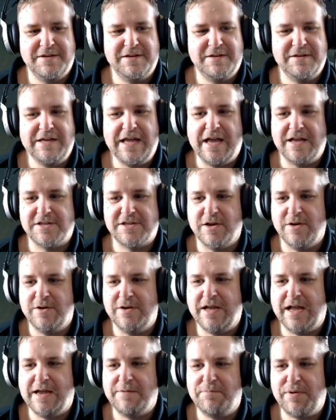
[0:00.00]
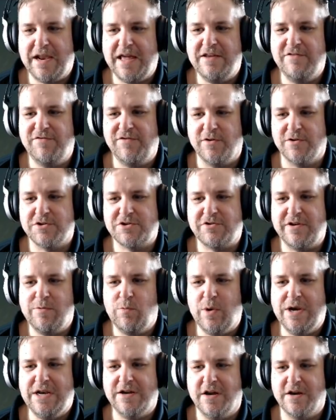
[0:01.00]
yeah, so I play in full screen
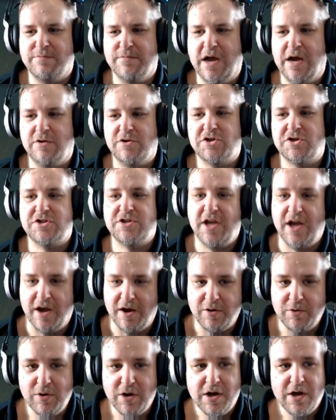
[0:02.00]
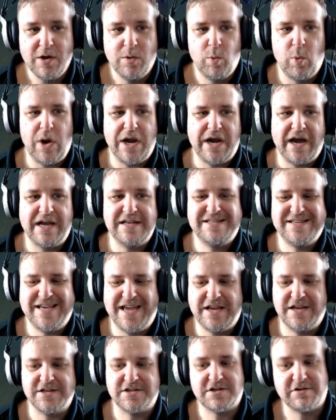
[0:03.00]
windowed mode. So when I
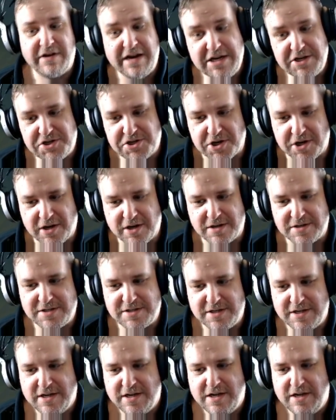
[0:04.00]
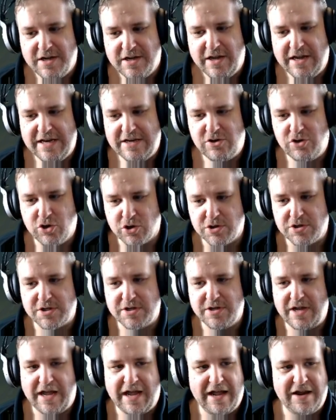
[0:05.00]
take a screenshot, it
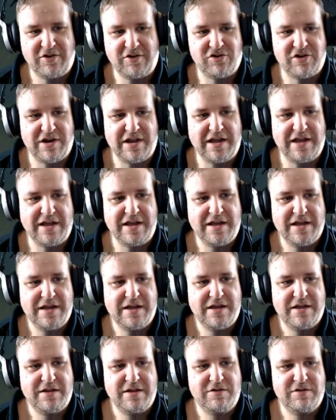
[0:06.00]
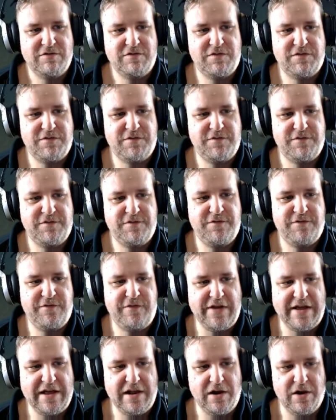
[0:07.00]
doesn't actually
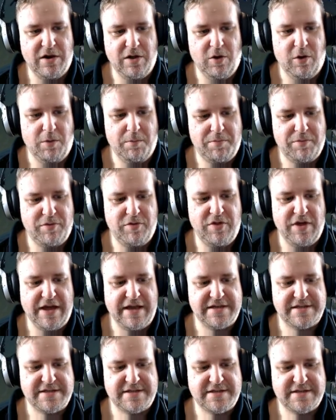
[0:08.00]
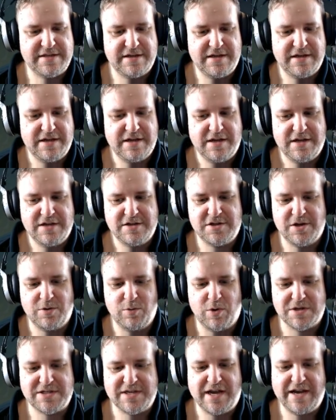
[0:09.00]
fill up this. So
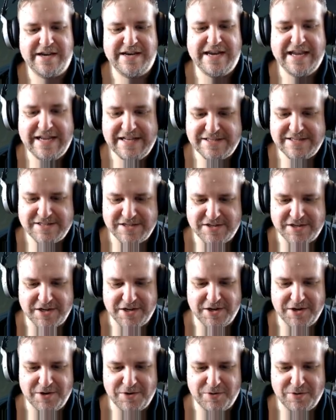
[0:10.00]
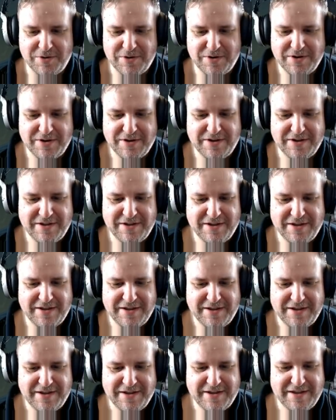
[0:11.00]
what I need to do...
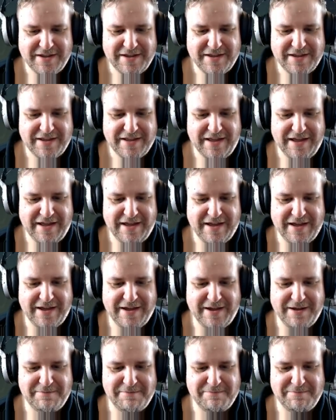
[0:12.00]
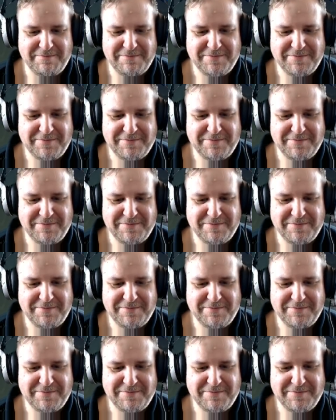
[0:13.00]
well,